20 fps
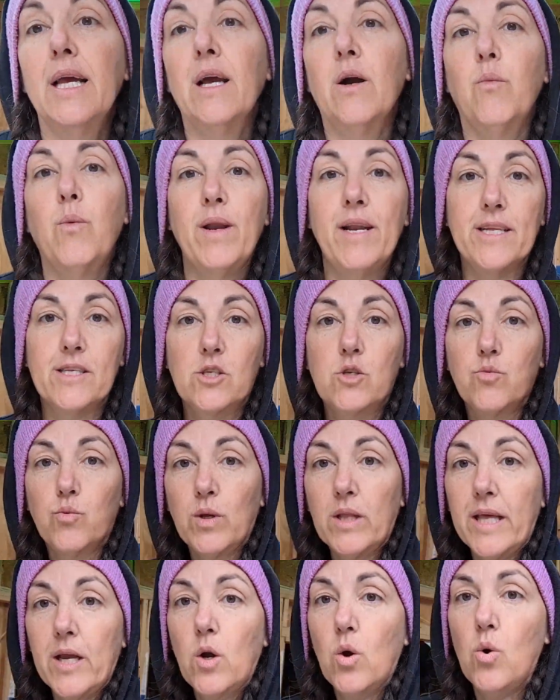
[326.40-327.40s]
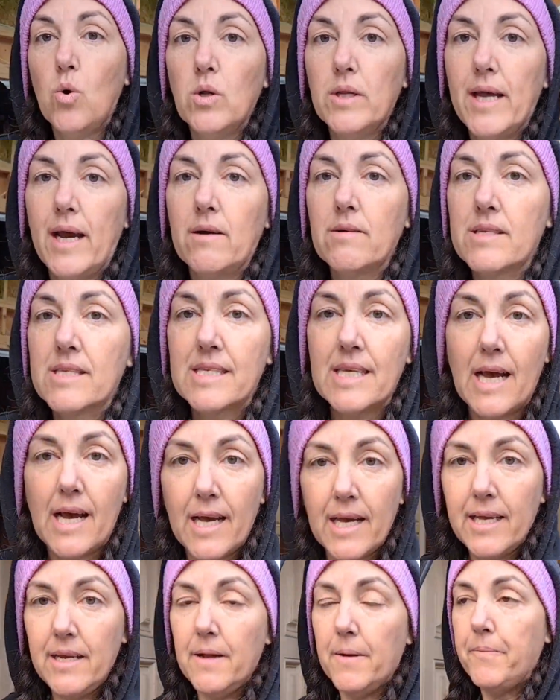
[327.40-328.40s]
when it's really cold
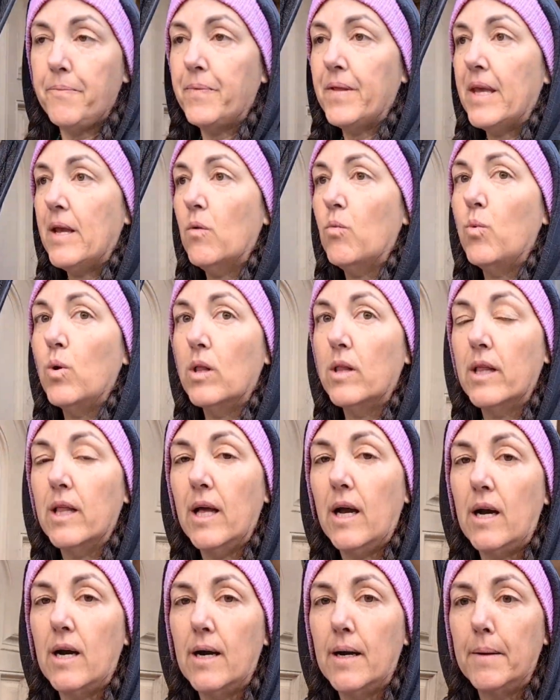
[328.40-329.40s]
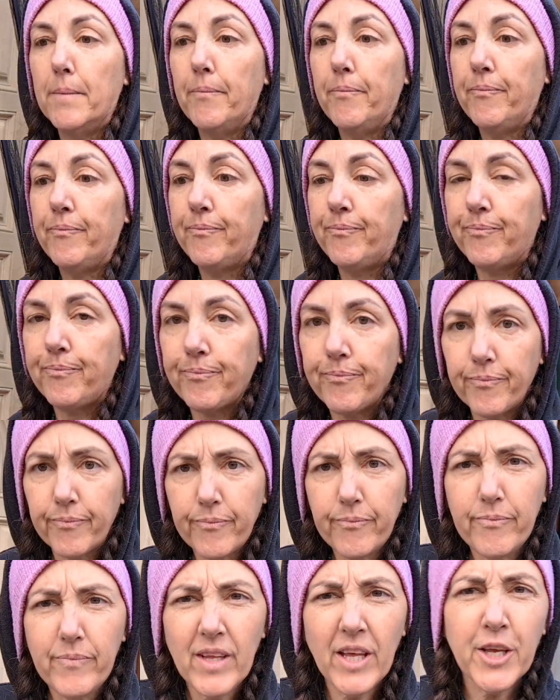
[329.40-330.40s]
outside, it will,
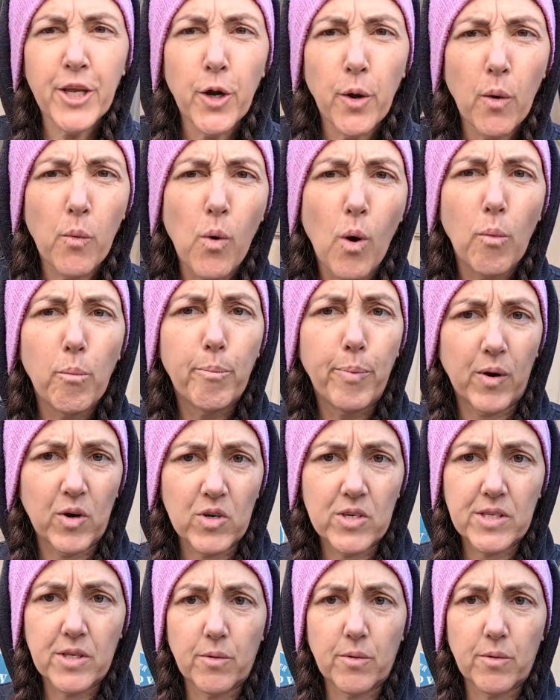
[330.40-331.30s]
you know, it won't burst.